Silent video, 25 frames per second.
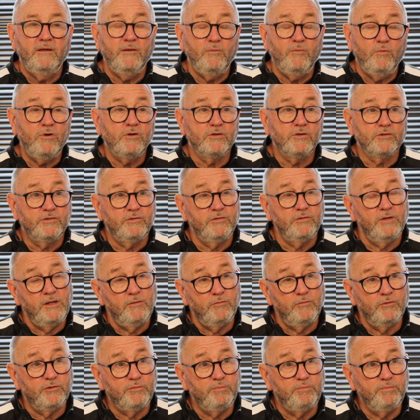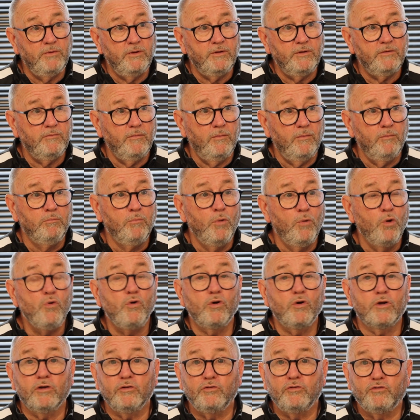It was
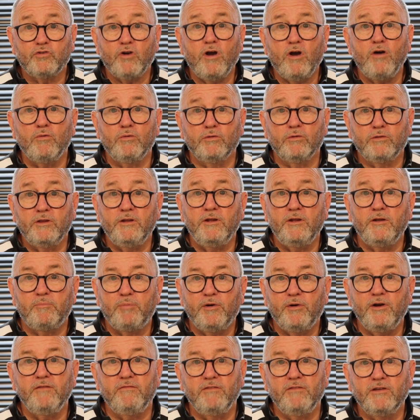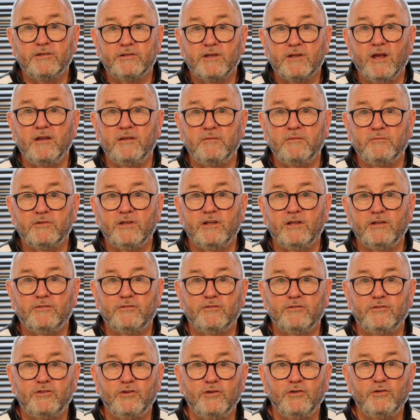more controlled than the previous games, that's
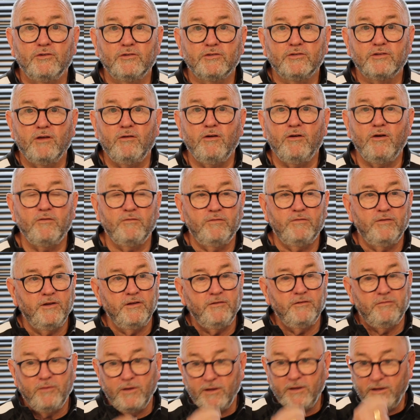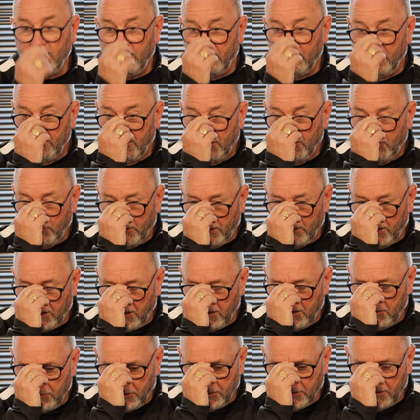for sure. So hopefully if we
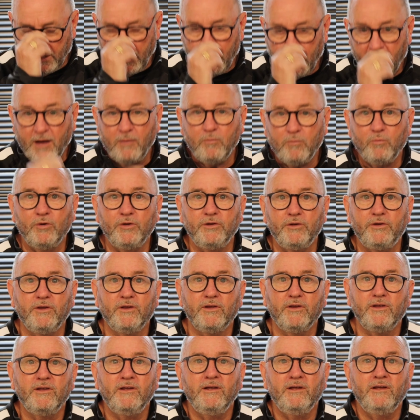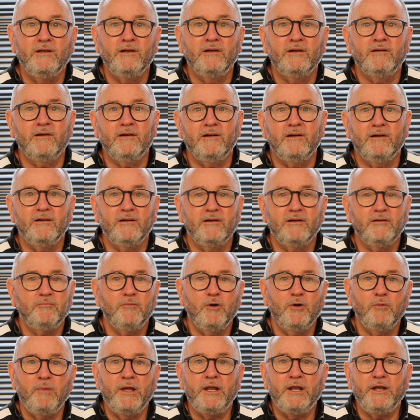keep on that upward
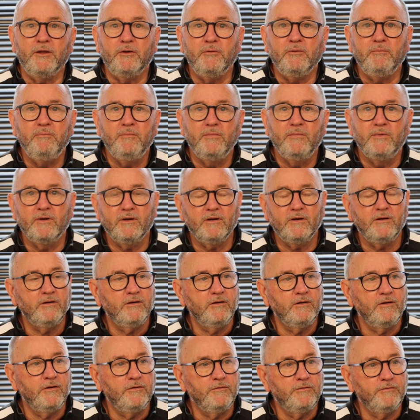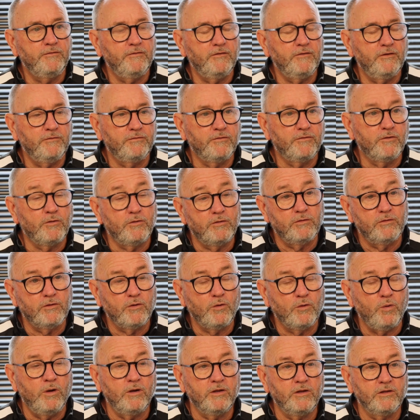momentum of
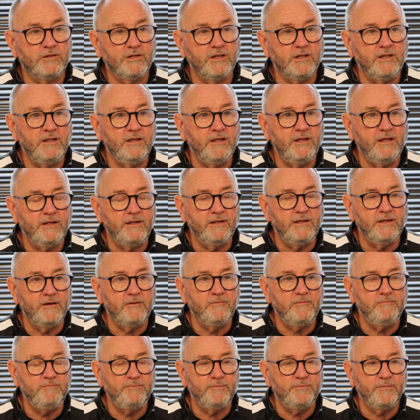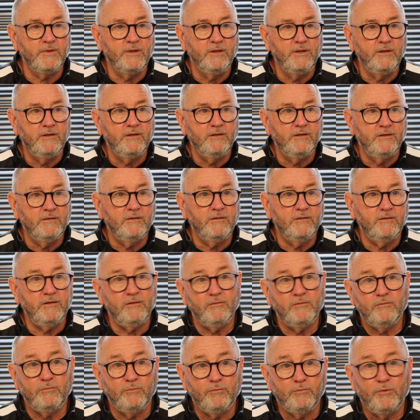quality, then
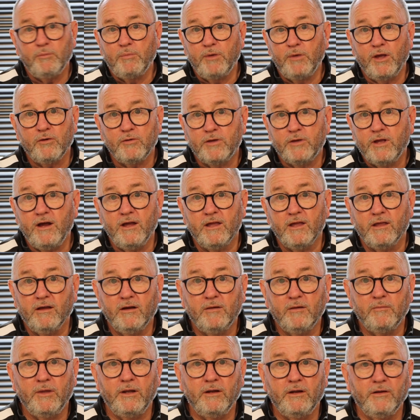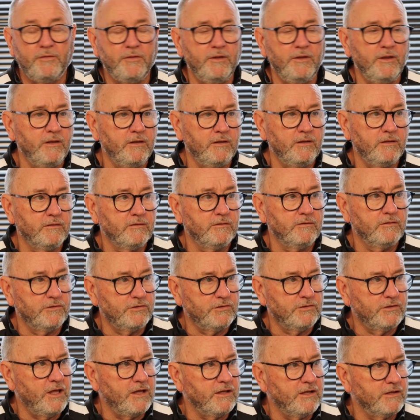we'll be okay. I mean, I think the
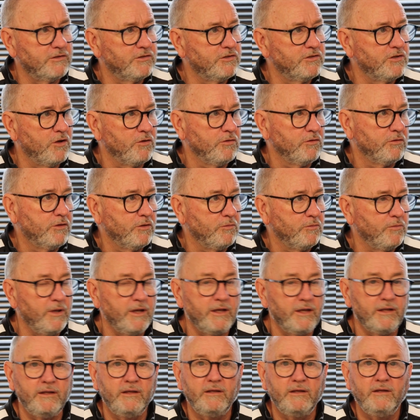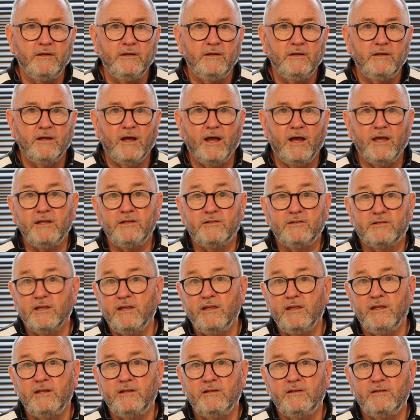stats showed that we had
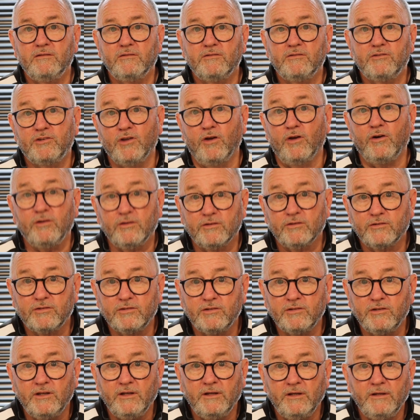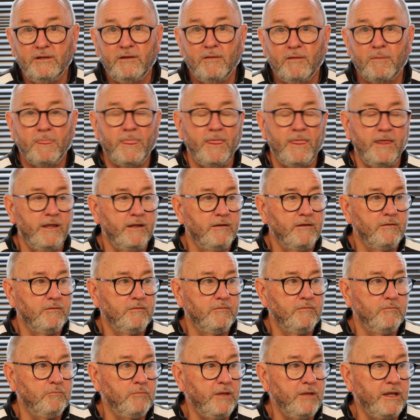18 shots,
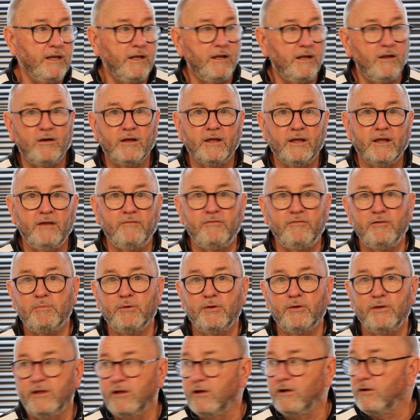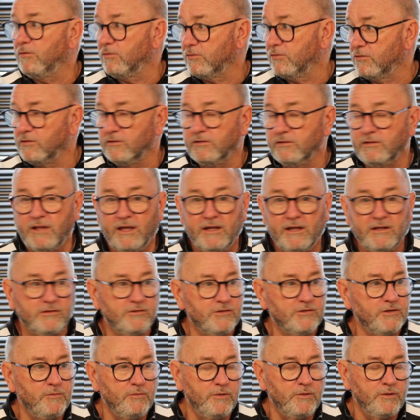and me, like everybody else,
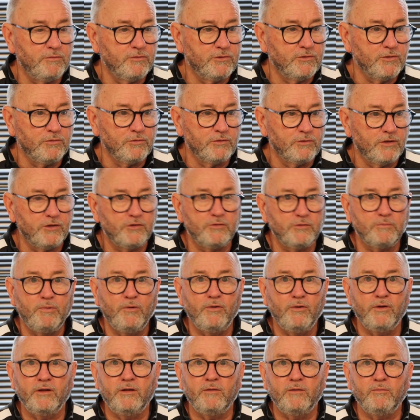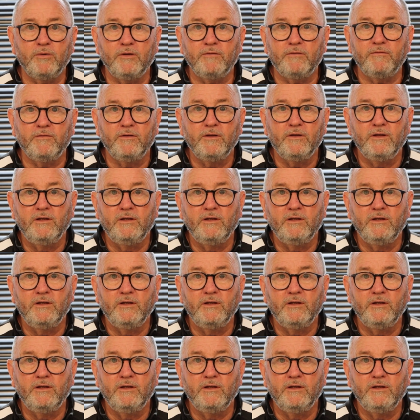Downsy, we was all disappointed with